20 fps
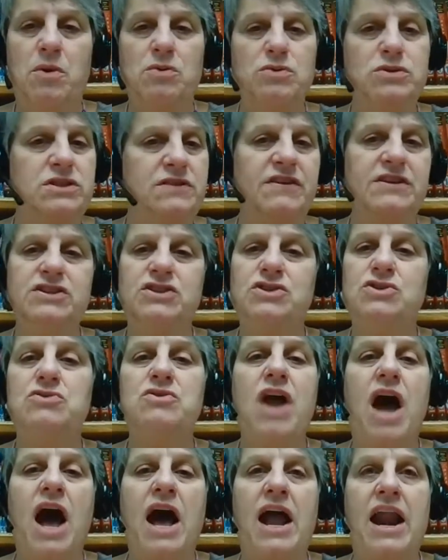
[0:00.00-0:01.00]
Most of us do
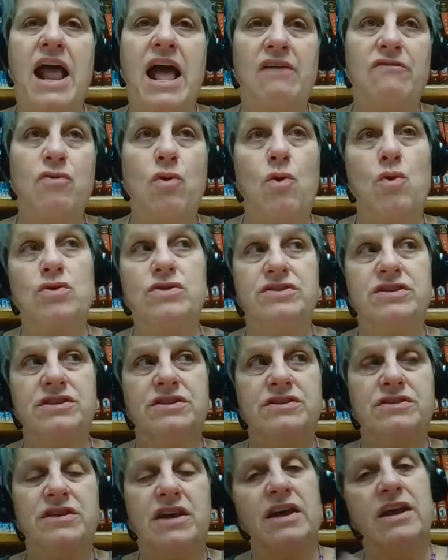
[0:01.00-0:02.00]
not have
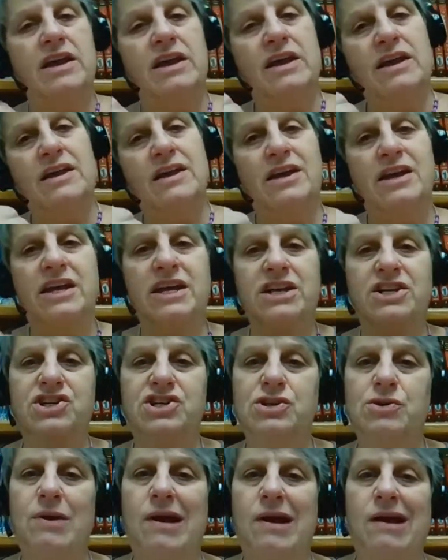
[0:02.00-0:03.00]
horses
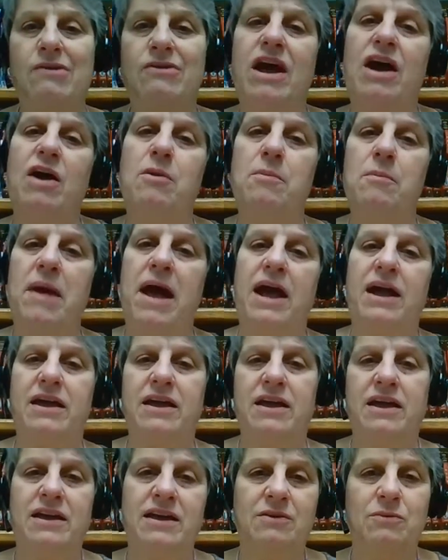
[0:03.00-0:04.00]
hitched around out
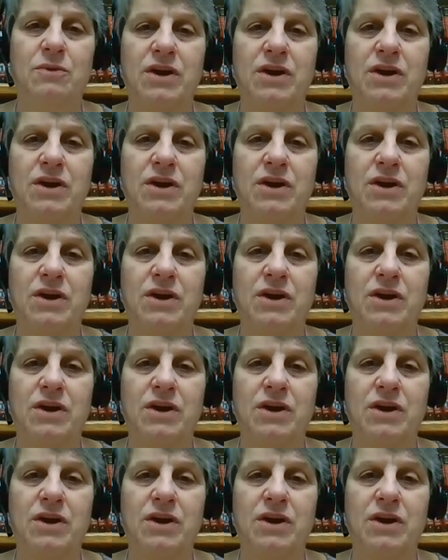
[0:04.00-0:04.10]
back.